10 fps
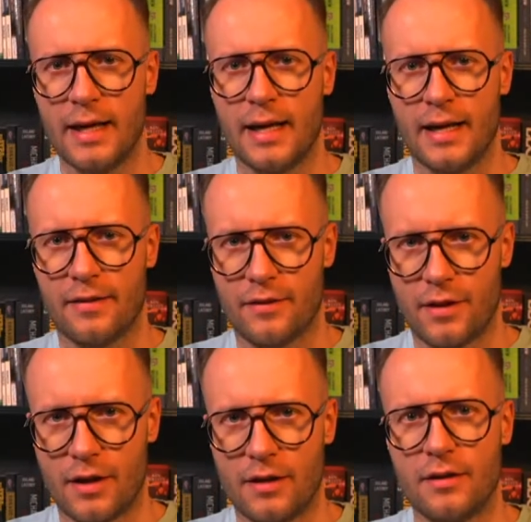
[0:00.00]
And
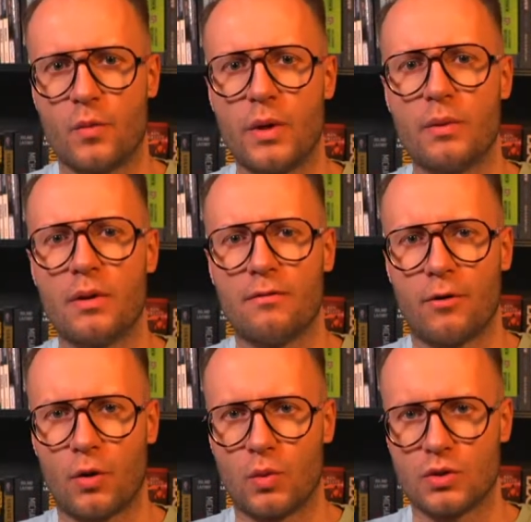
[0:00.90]
there we will
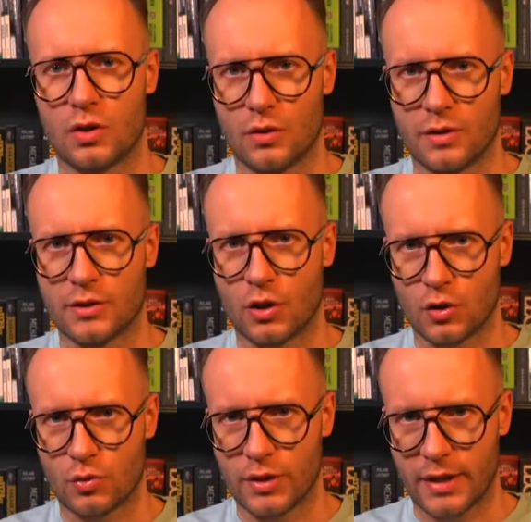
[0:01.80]
focus on this
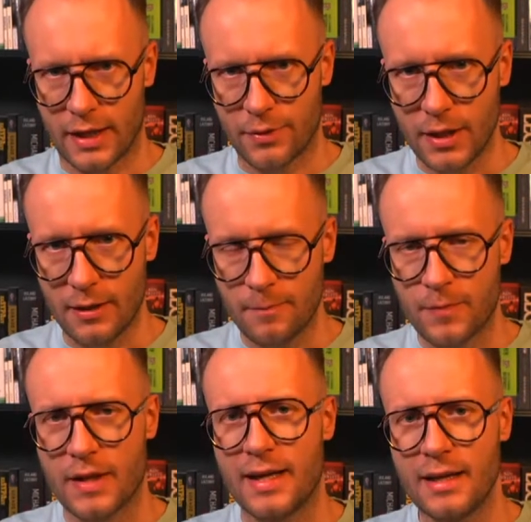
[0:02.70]
concrete area.
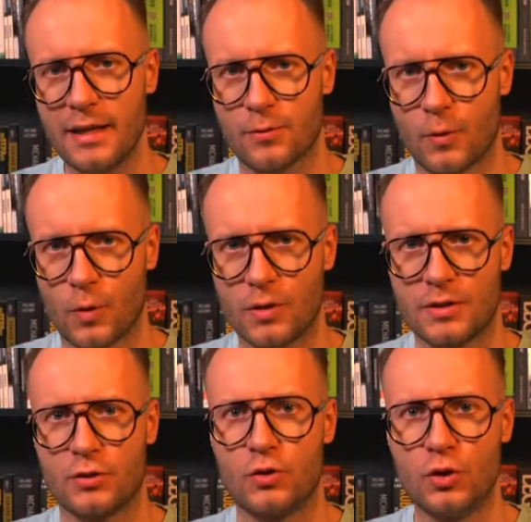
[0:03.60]
And of
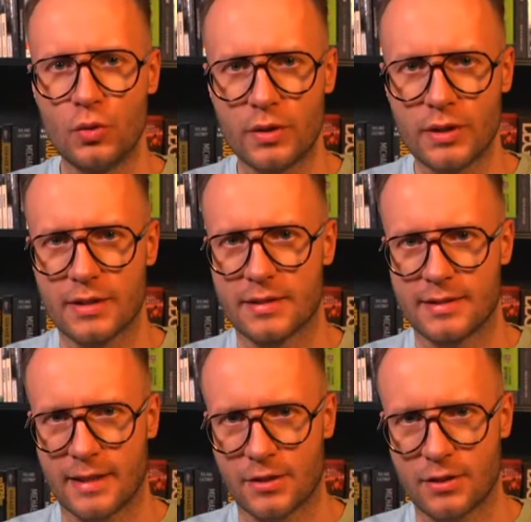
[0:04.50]
course, during this
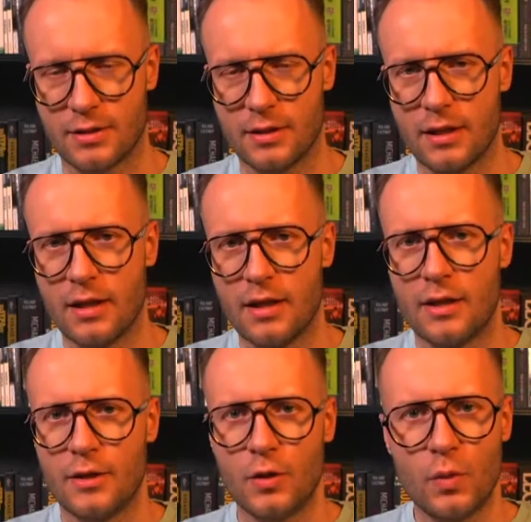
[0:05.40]
session,
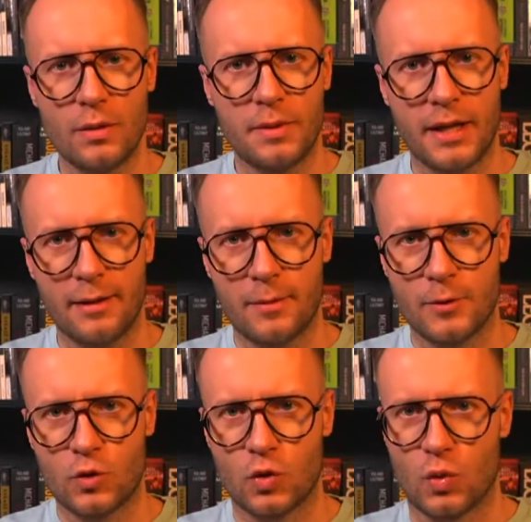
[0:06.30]
you will be
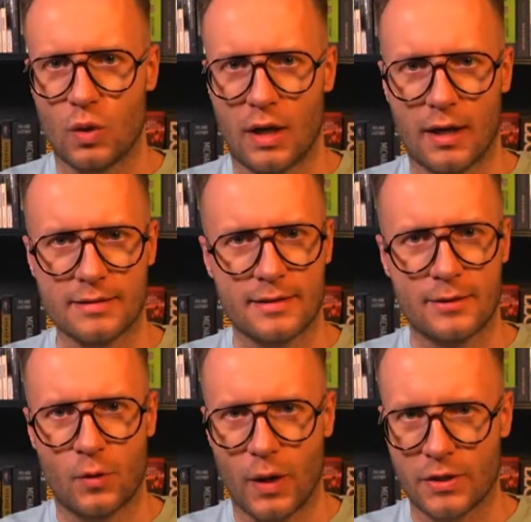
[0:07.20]
able to
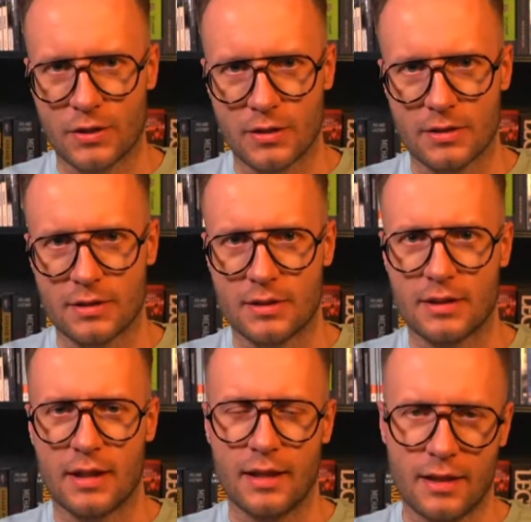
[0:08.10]
ask
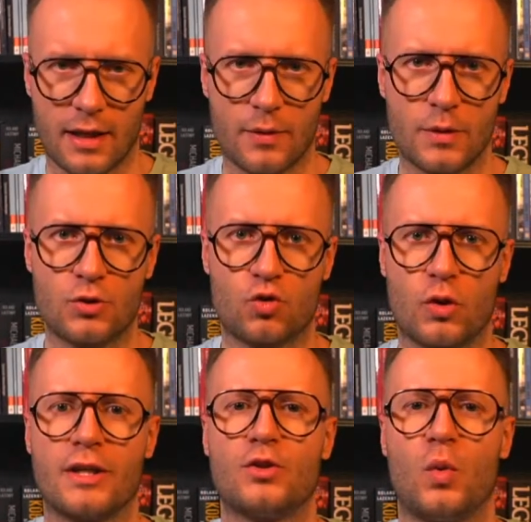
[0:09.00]
questions and I will
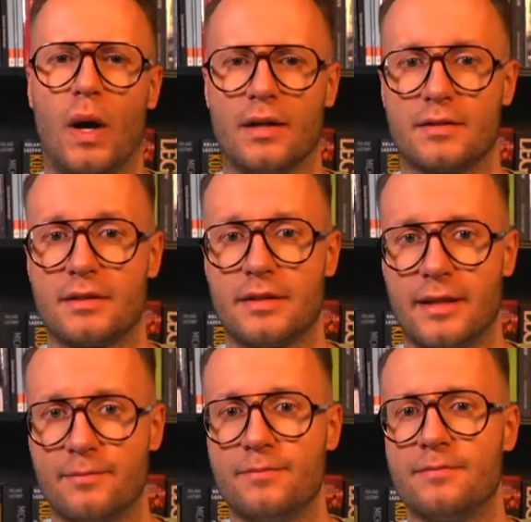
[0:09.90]
try to answer
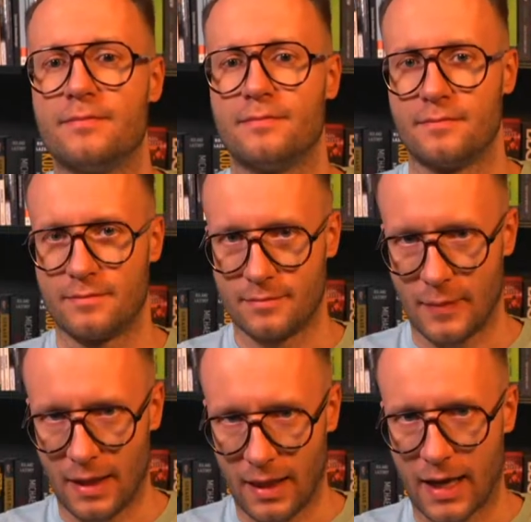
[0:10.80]
them
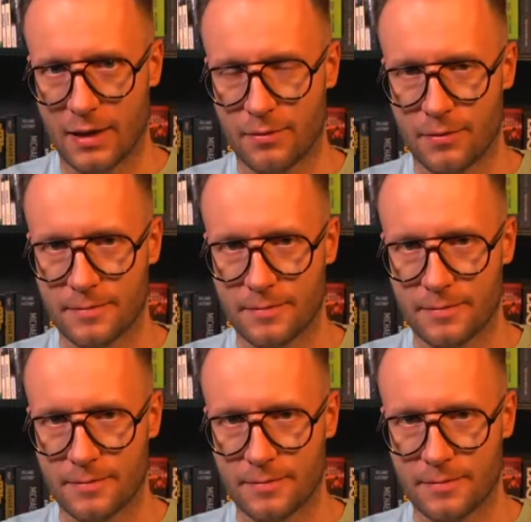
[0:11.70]
live.